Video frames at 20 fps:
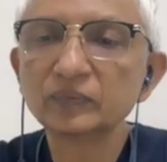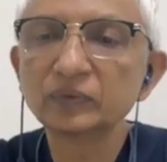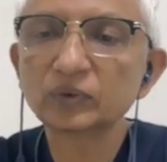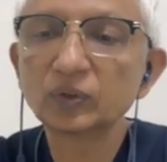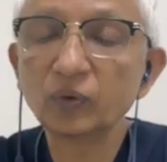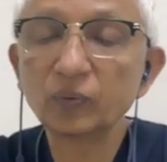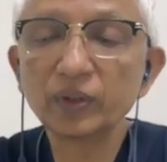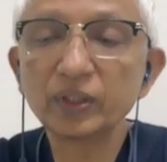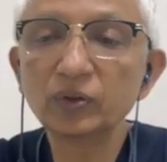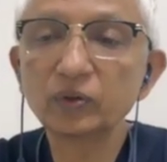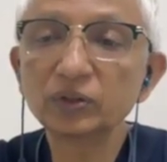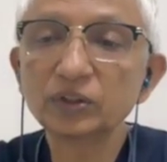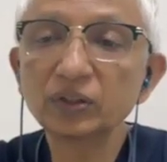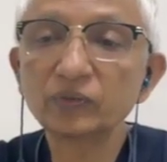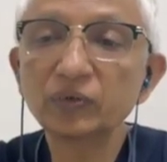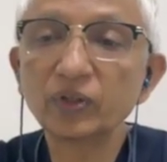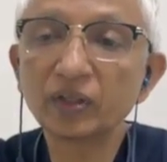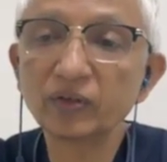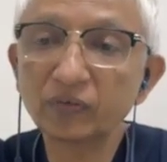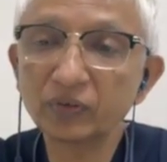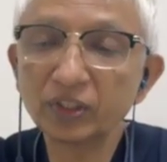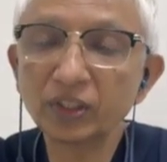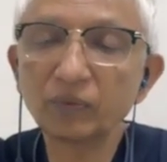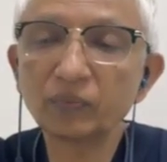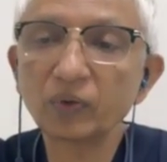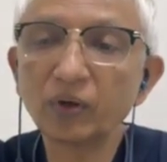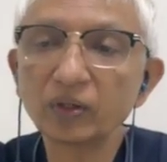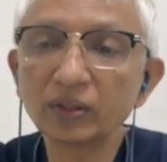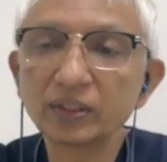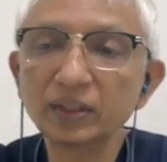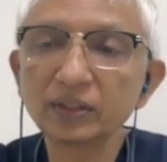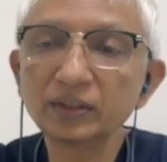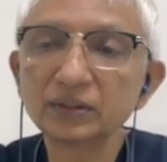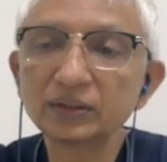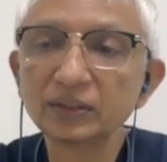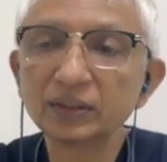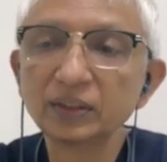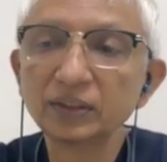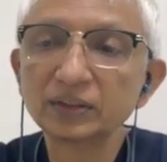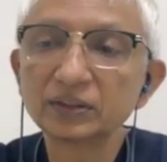So we use it for difficult bronchials.
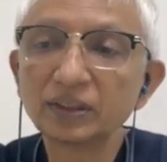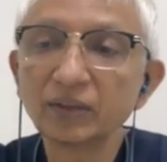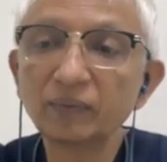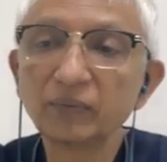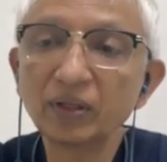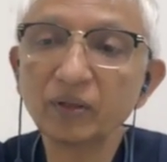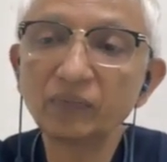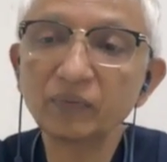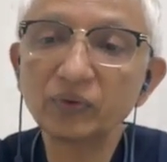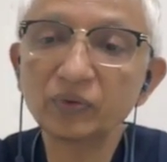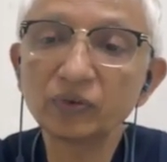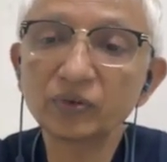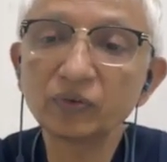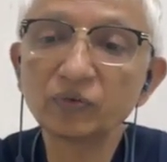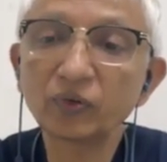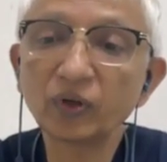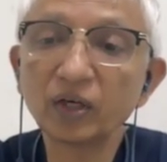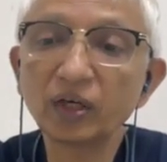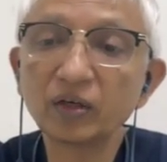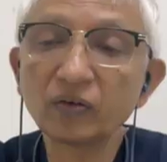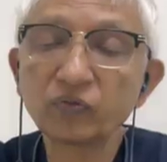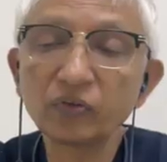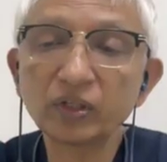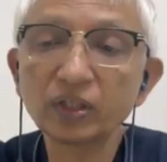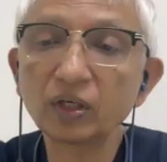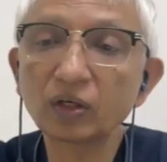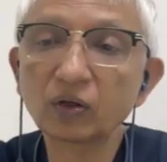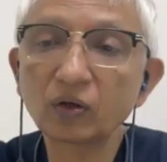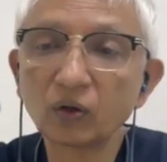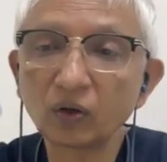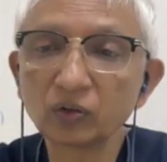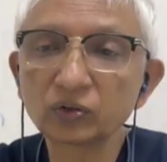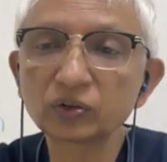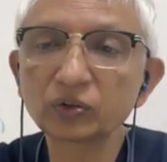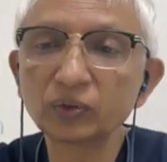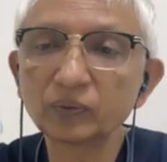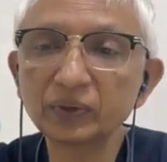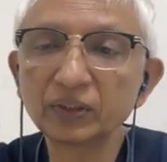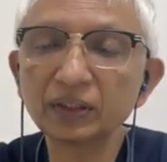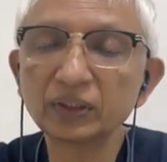Sometimes we use it for a difficult
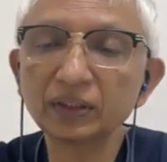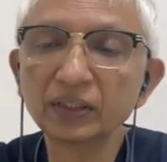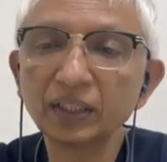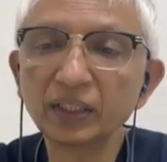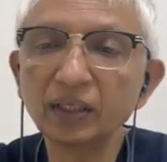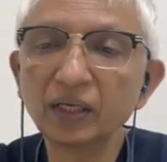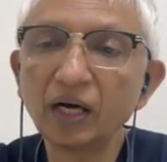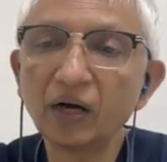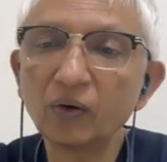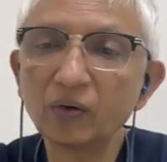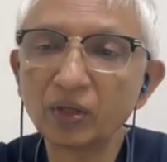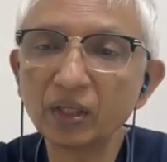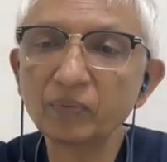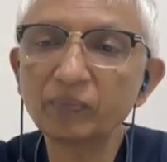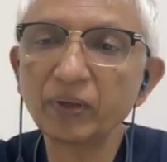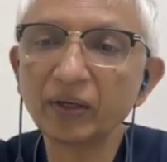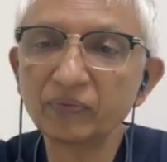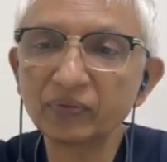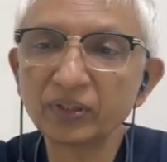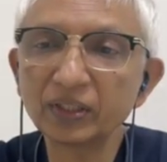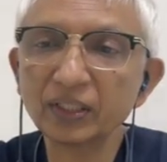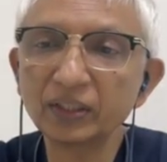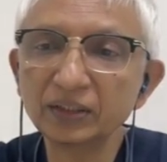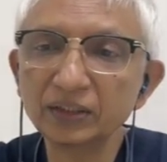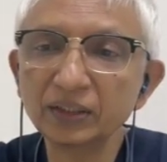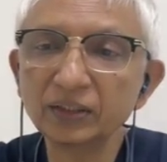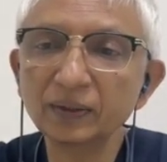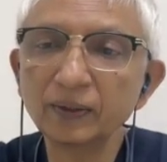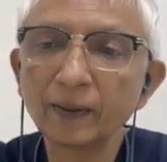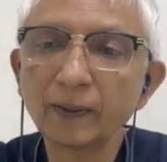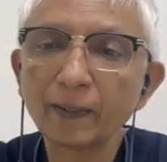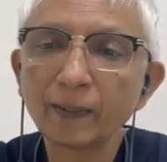crossover in an aortic bifurcation,